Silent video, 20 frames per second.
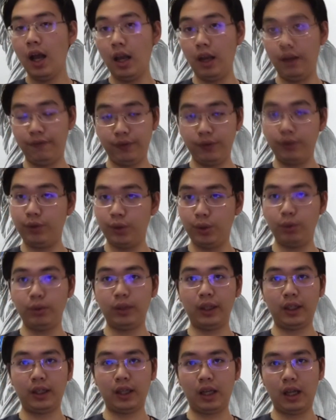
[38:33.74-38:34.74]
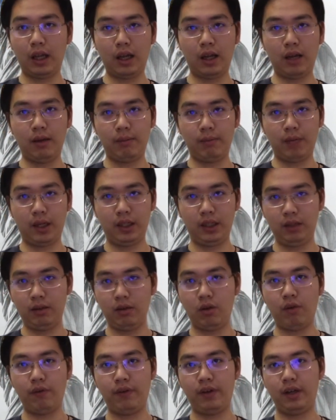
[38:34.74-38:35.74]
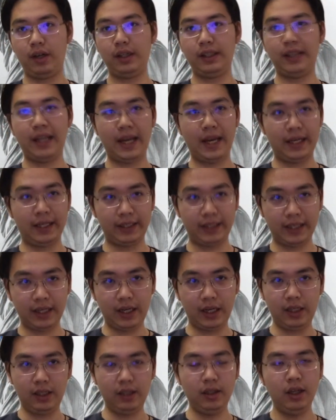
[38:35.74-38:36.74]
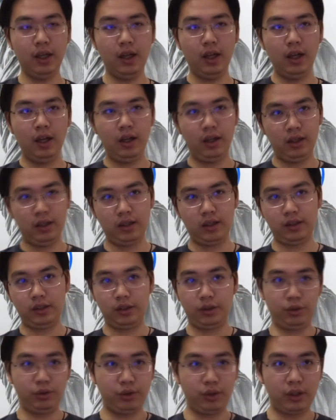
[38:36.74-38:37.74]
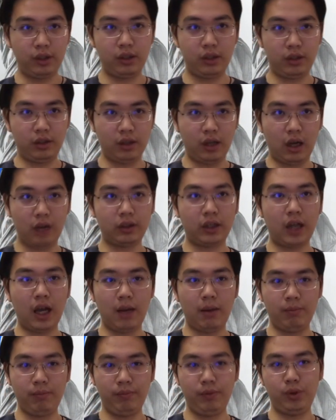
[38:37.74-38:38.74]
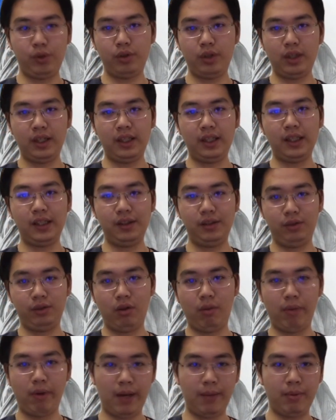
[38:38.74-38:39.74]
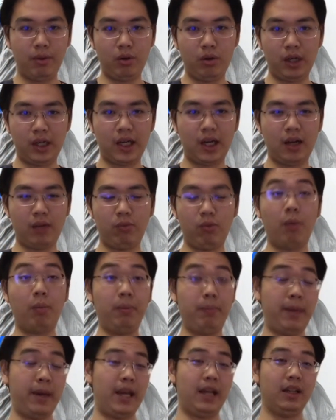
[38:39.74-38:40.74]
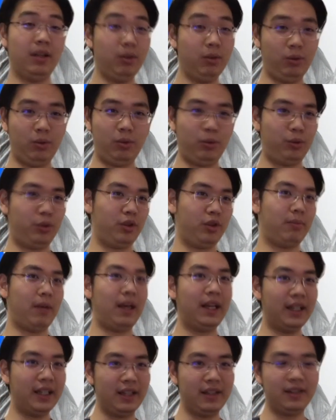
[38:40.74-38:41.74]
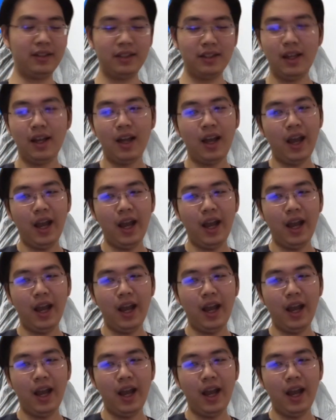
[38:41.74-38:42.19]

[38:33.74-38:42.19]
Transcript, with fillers: If you do take a lot of uh, money over 10K, uh, the usual the, outcome usually is your PayPal account will be banned, which is my case,